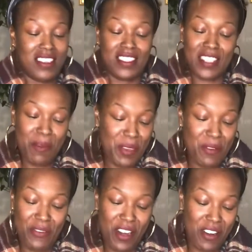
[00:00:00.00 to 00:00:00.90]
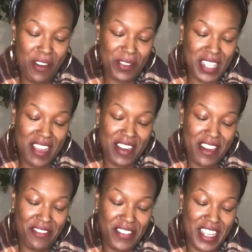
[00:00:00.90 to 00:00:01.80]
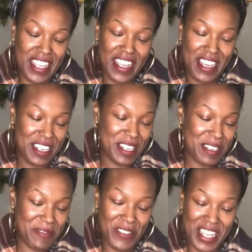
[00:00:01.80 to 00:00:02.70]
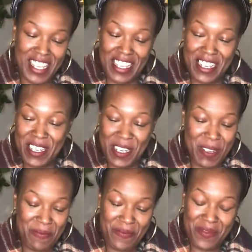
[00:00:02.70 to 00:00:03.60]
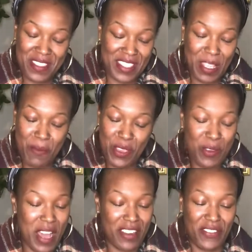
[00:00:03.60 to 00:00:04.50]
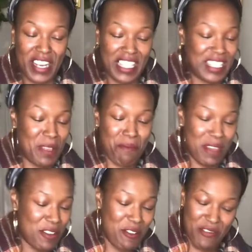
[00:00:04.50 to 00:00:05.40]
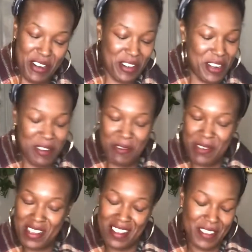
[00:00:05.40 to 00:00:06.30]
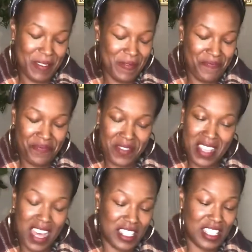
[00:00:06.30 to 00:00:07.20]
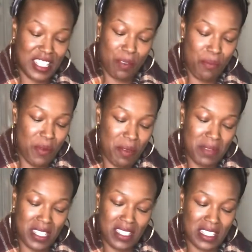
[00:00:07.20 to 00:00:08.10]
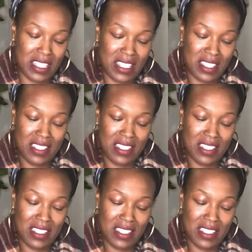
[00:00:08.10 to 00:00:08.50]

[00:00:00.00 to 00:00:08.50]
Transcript: some of you Virgos out here fucking up. Some of you, I feel like it's a male Virgo. A lot of disappointments.